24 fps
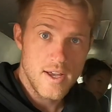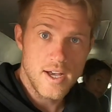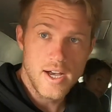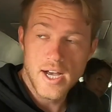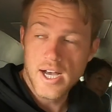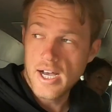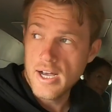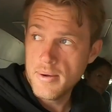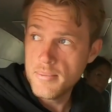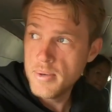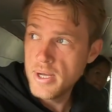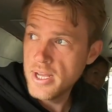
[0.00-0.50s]

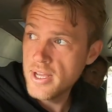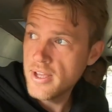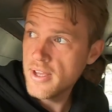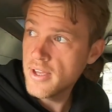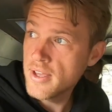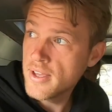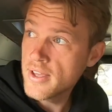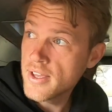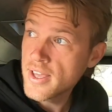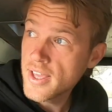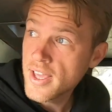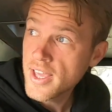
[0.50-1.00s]

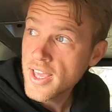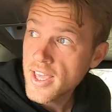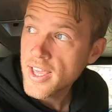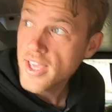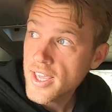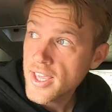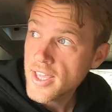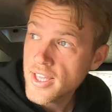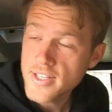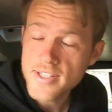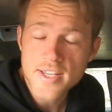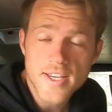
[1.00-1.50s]

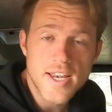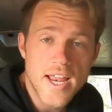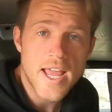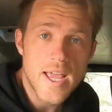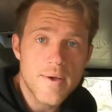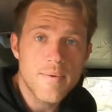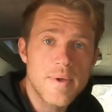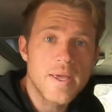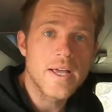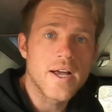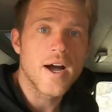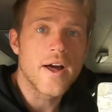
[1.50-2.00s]

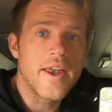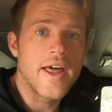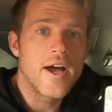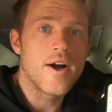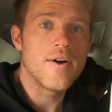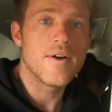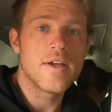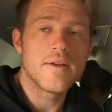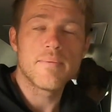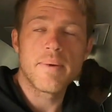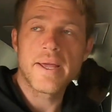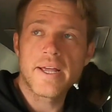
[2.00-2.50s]
Today we got
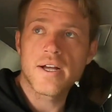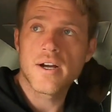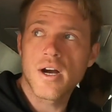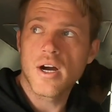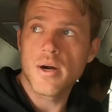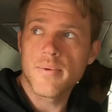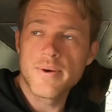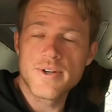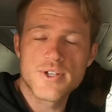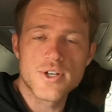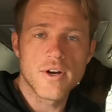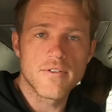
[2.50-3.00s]
out in my
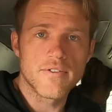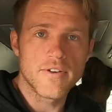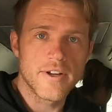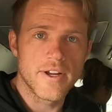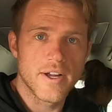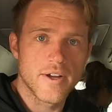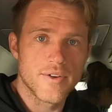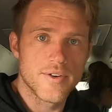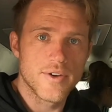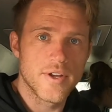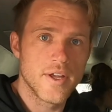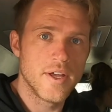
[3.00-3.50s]
car, we drove
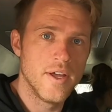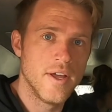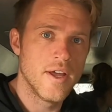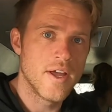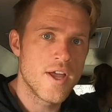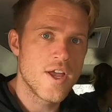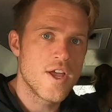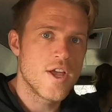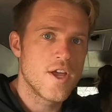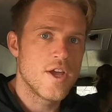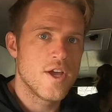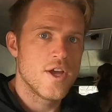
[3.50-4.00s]
around,
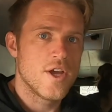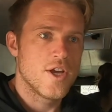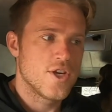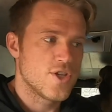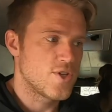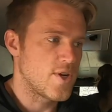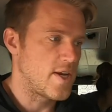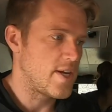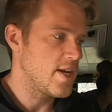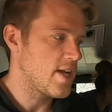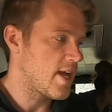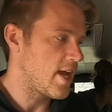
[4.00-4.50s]

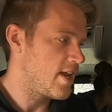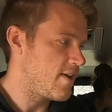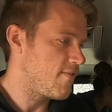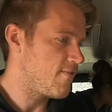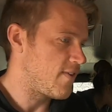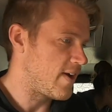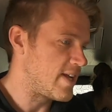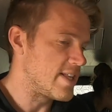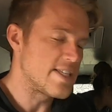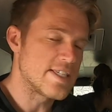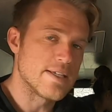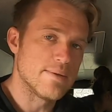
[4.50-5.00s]
tried to kind
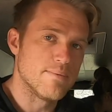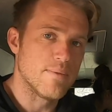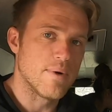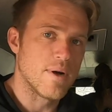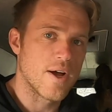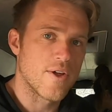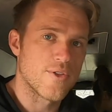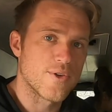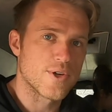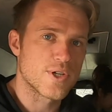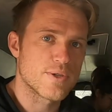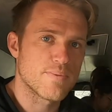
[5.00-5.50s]
of find some
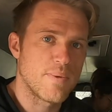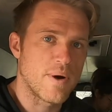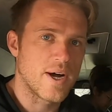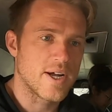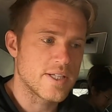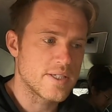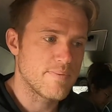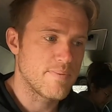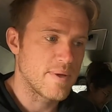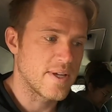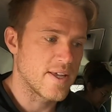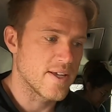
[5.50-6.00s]
other
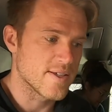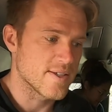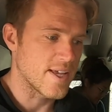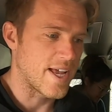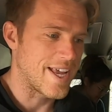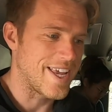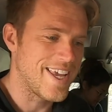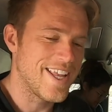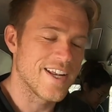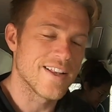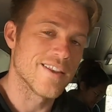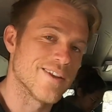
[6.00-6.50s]
spots because
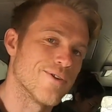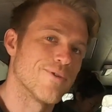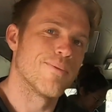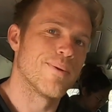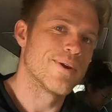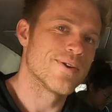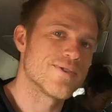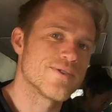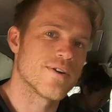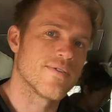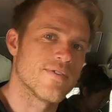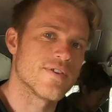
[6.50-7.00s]
I get a little
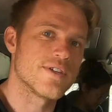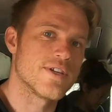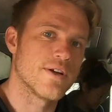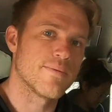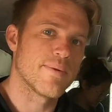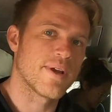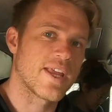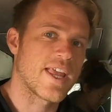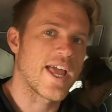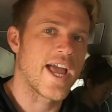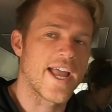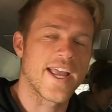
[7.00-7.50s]
bit of service here,
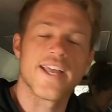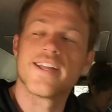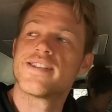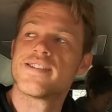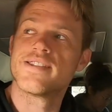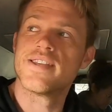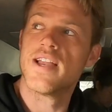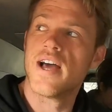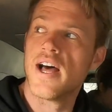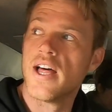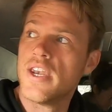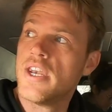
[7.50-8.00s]
but Kat
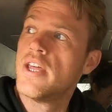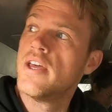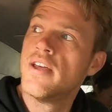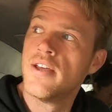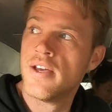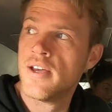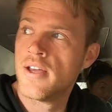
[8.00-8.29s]
gets none.